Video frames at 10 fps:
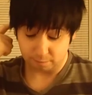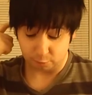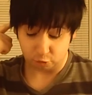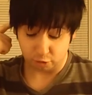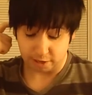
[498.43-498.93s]
for
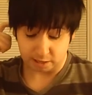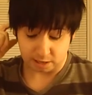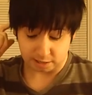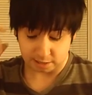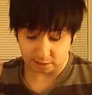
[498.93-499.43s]
straight
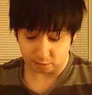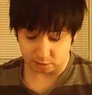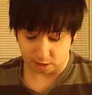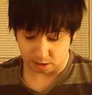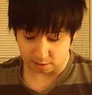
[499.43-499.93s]

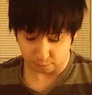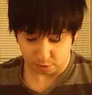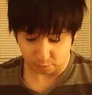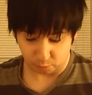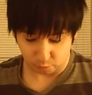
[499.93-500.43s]
guys,
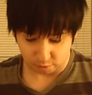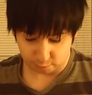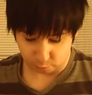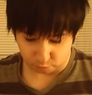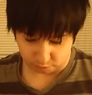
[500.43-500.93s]
number
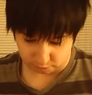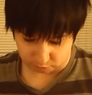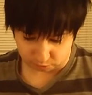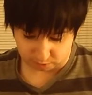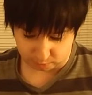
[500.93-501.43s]
1
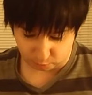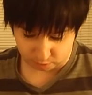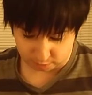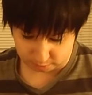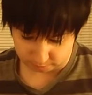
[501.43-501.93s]
was
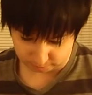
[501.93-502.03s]
Libra,